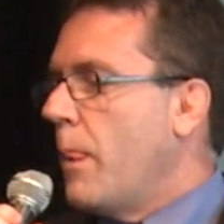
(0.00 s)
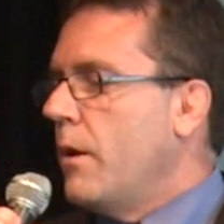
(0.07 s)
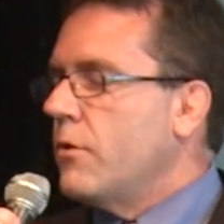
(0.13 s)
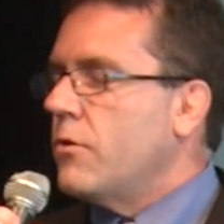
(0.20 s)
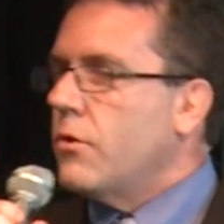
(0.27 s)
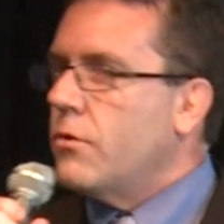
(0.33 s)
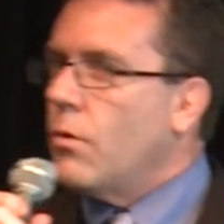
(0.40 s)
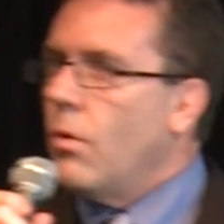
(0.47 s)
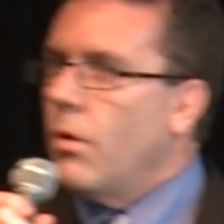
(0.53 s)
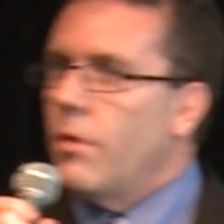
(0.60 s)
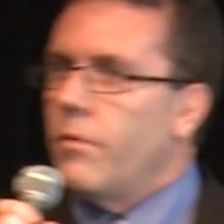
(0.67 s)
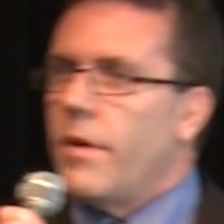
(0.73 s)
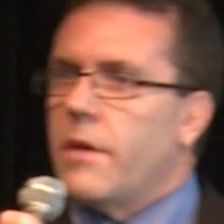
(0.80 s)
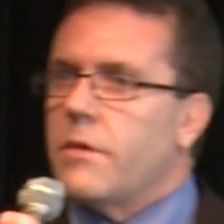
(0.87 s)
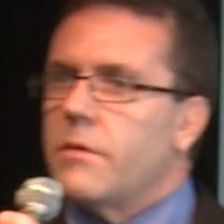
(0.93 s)
So it's all
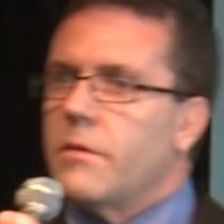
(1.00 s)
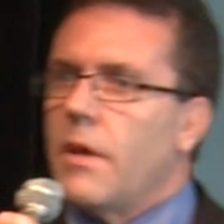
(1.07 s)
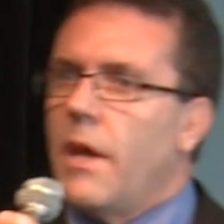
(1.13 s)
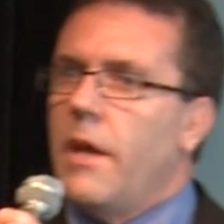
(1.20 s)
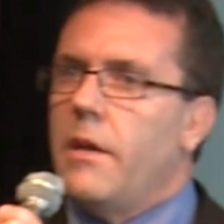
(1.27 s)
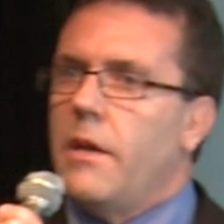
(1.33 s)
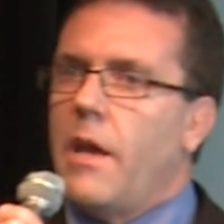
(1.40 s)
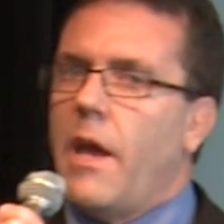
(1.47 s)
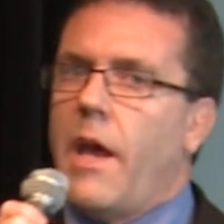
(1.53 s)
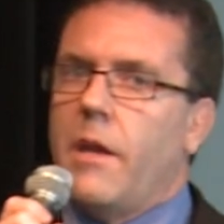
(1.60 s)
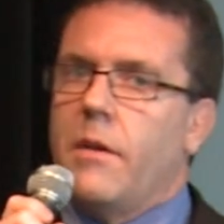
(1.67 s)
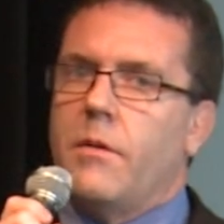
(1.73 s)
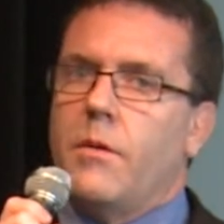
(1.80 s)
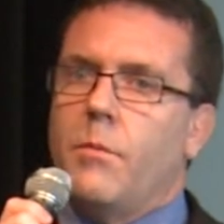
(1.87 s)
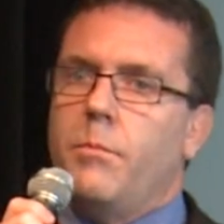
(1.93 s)
of us,
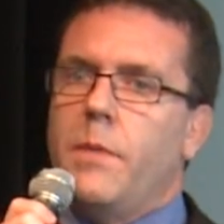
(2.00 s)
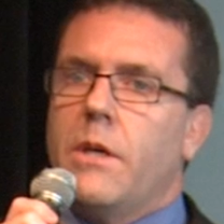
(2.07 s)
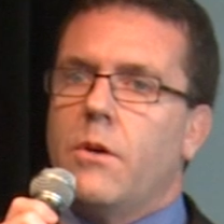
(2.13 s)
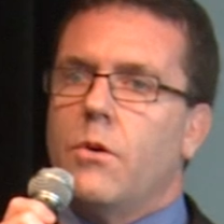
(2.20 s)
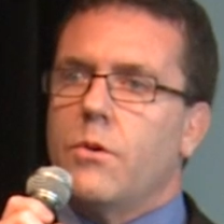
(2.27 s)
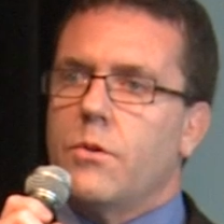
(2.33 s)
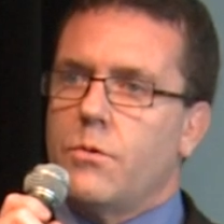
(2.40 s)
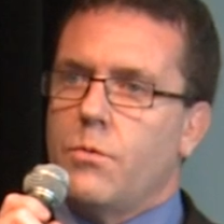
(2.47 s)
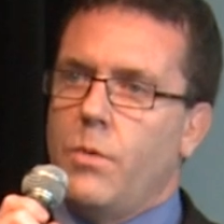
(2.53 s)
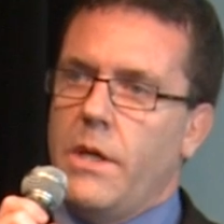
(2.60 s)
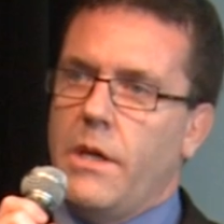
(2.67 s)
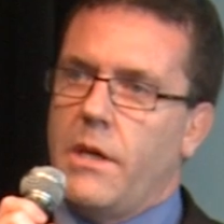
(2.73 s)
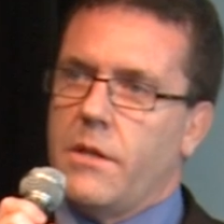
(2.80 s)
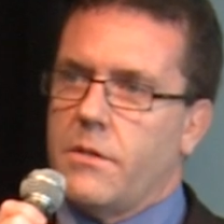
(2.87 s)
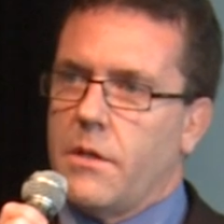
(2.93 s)
and because
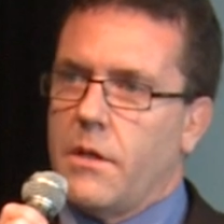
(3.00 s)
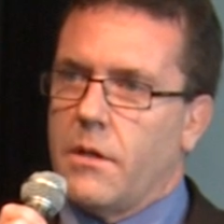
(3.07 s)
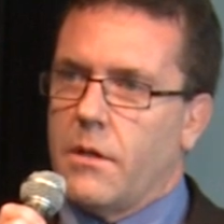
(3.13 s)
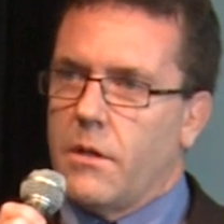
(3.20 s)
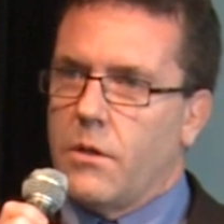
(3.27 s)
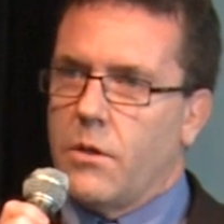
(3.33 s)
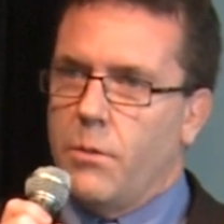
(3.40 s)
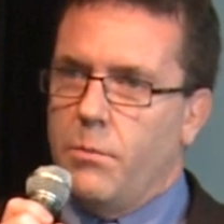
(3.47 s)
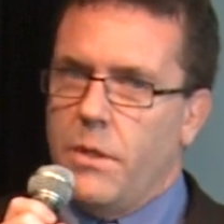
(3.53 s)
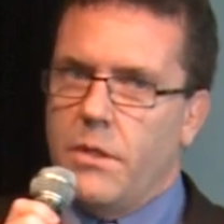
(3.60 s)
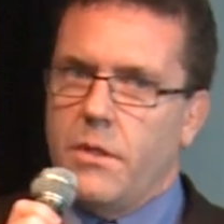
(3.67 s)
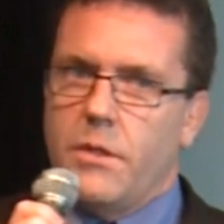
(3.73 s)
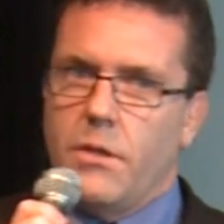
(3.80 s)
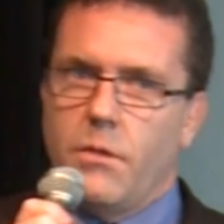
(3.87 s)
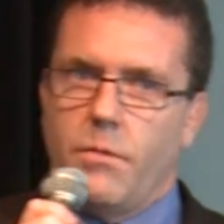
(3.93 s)
we as a
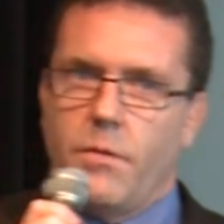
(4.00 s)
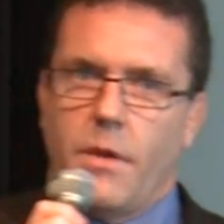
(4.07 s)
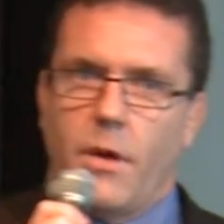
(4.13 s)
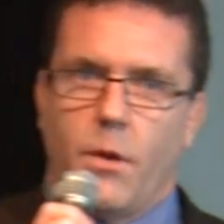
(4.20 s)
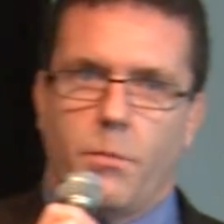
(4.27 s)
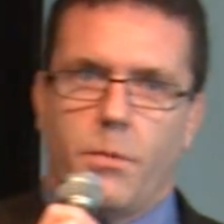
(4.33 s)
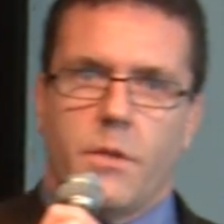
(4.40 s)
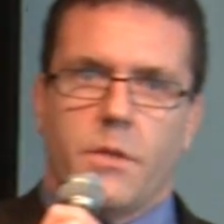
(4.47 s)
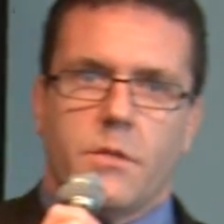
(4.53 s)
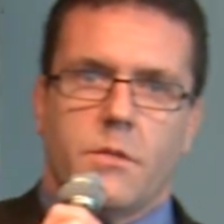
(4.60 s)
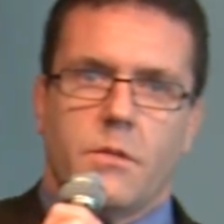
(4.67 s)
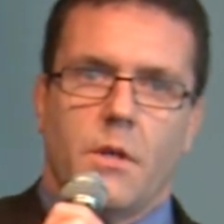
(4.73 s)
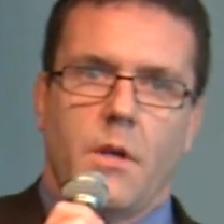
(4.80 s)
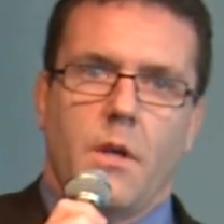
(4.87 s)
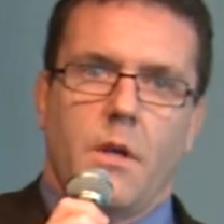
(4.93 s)
community of
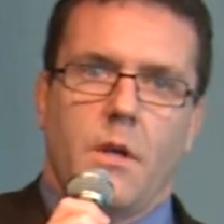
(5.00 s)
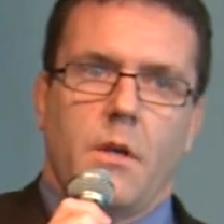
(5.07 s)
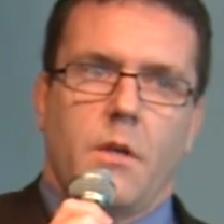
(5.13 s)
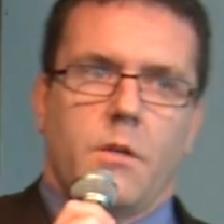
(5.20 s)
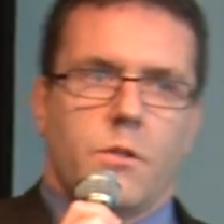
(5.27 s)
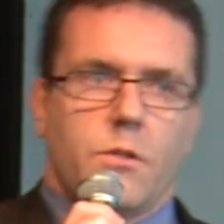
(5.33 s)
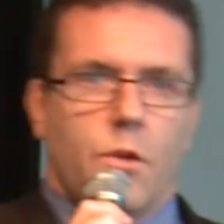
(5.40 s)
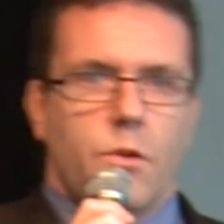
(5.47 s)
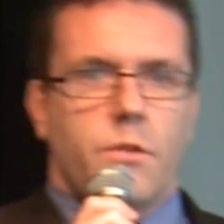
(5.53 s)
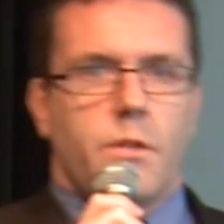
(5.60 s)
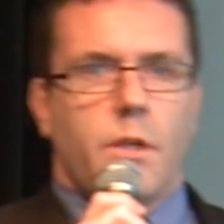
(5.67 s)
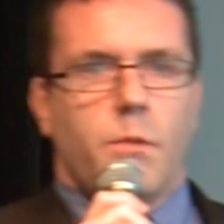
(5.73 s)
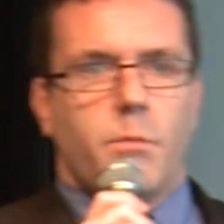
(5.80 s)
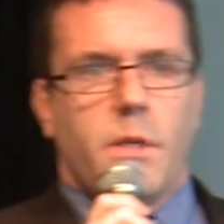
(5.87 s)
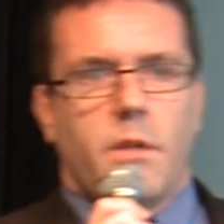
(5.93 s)
therapists so
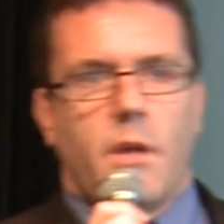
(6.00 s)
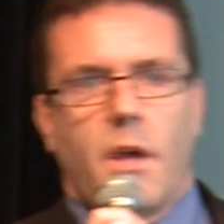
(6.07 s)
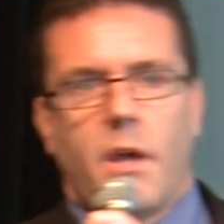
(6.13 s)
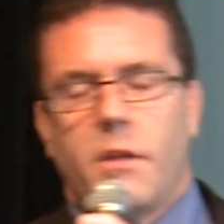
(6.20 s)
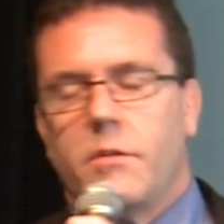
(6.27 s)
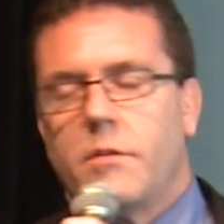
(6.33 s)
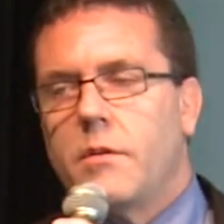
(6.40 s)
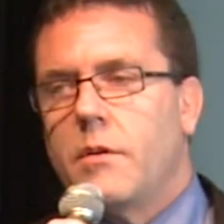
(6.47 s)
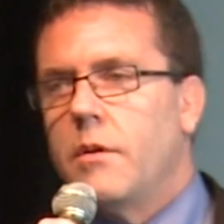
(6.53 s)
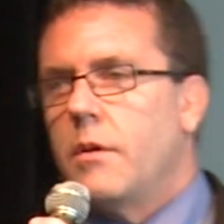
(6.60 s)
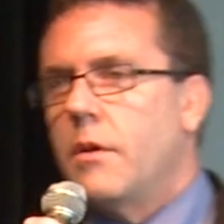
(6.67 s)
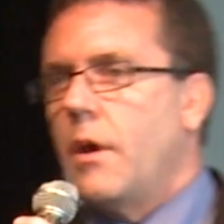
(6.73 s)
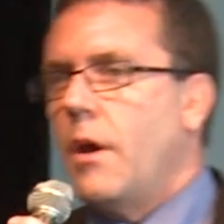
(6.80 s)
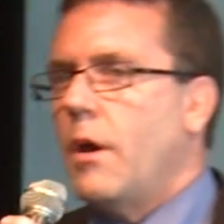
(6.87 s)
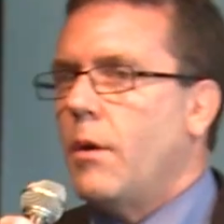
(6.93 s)
stigmatized
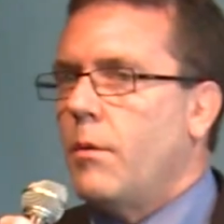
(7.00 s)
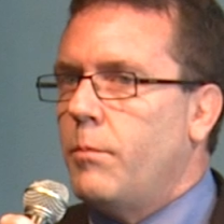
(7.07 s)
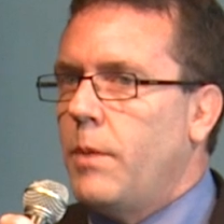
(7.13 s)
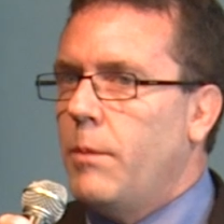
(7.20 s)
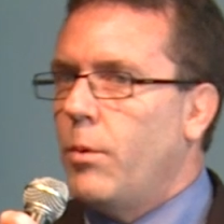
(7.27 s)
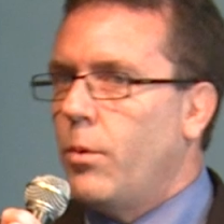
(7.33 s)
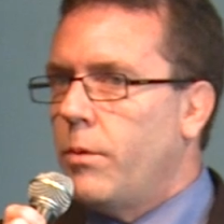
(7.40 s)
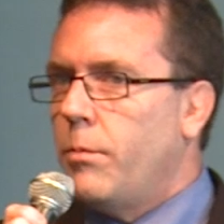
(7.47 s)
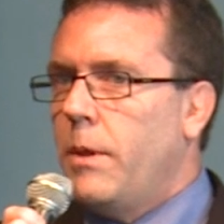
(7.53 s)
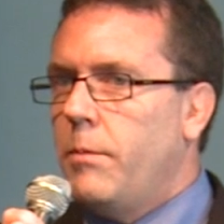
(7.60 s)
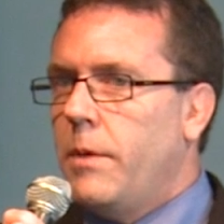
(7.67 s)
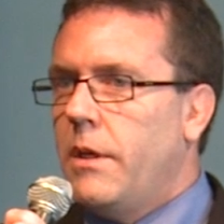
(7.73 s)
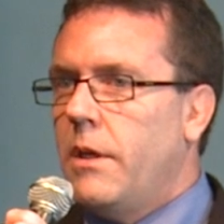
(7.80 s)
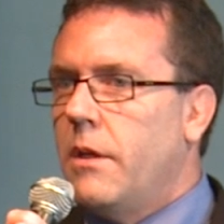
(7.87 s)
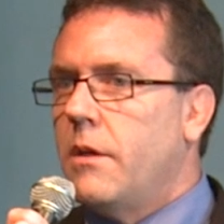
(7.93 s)
people with
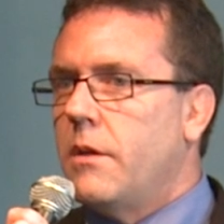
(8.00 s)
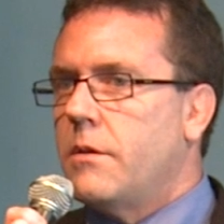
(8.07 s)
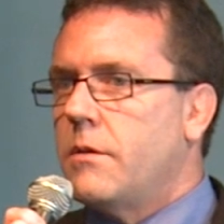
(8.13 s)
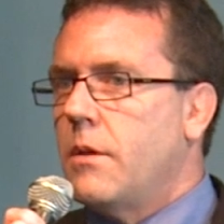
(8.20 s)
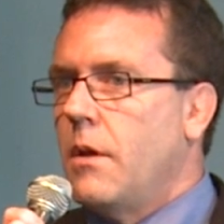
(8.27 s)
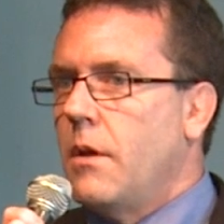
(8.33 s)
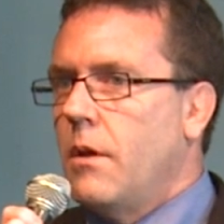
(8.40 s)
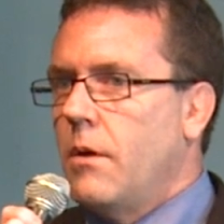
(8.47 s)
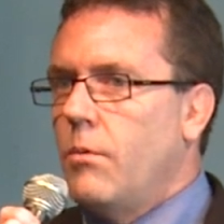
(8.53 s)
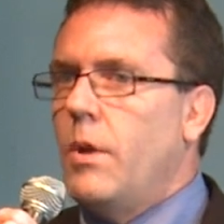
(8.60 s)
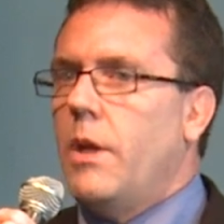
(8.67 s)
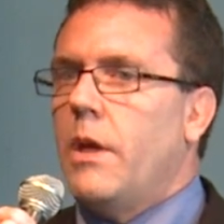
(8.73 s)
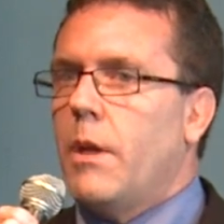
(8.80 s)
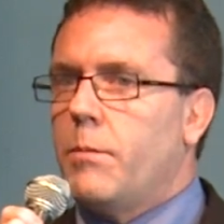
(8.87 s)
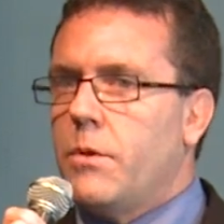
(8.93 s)
BPD, it is
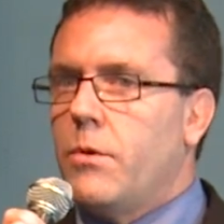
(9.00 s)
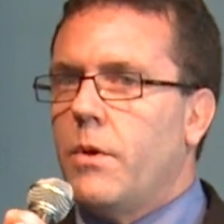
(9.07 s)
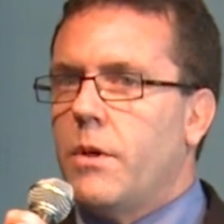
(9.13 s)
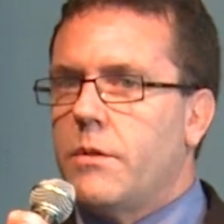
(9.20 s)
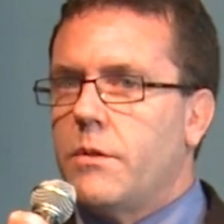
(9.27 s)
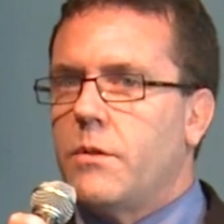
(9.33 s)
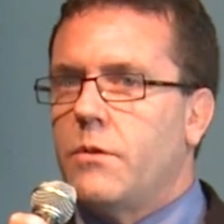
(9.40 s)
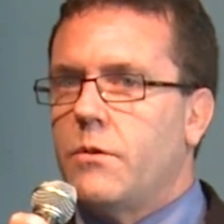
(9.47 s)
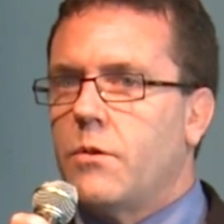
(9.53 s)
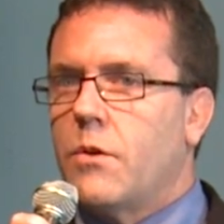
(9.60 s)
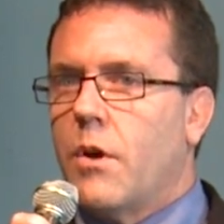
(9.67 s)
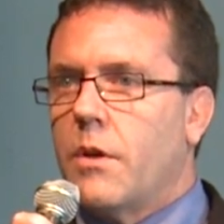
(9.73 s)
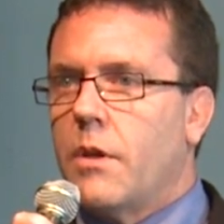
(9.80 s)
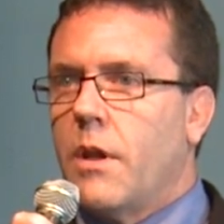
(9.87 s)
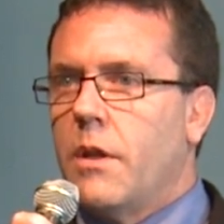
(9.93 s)
really up to us to
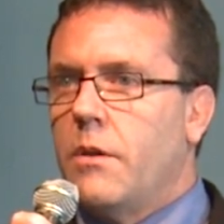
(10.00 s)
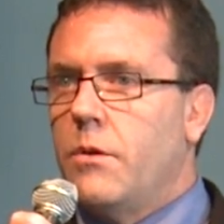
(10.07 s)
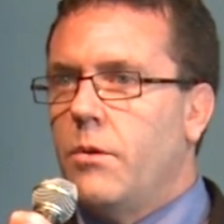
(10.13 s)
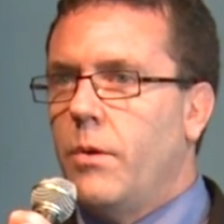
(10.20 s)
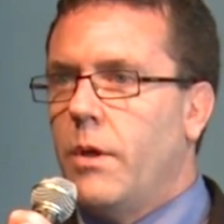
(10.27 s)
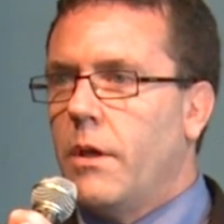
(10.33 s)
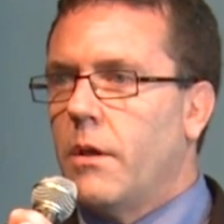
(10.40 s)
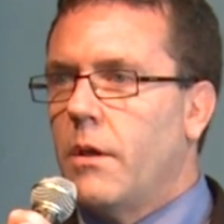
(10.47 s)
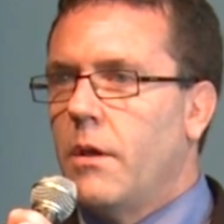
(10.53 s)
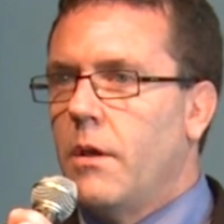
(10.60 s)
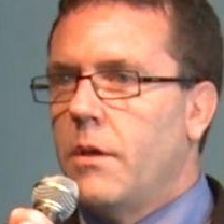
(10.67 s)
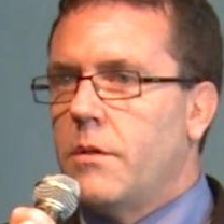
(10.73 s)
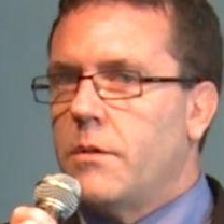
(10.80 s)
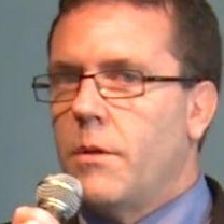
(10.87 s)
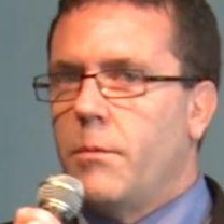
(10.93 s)
start undoing
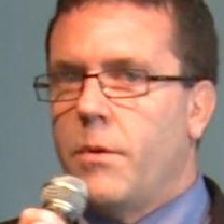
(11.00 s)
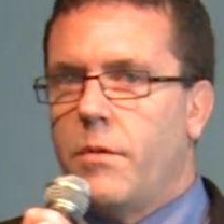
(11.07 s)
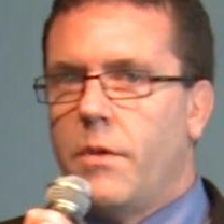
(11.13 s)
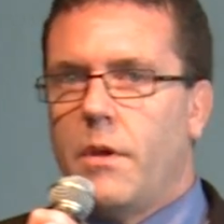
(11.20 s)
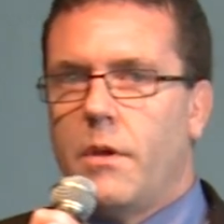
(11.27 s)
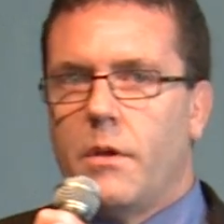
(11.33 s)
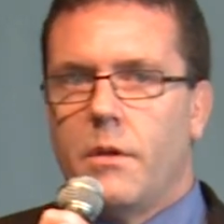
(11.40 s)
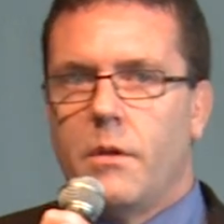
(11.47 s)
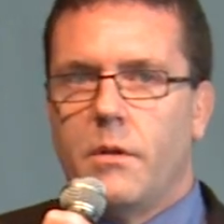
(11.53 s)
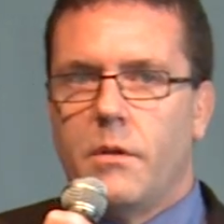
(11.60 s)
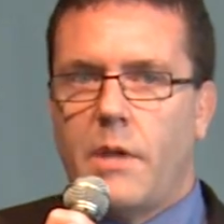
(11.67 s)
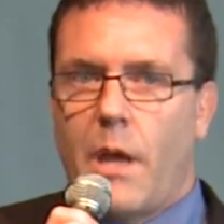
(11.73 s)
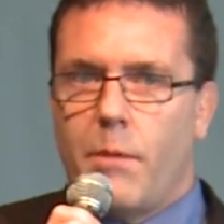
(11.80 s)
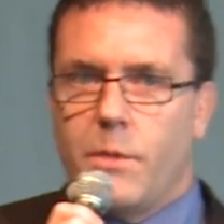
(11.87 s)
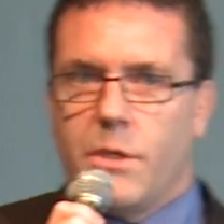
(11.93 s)
some of the
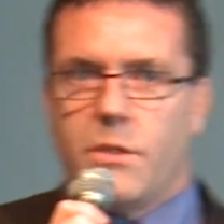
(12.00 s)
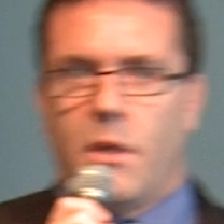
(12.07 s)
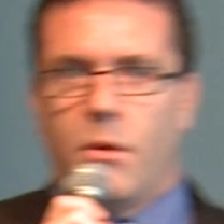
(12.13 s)
damage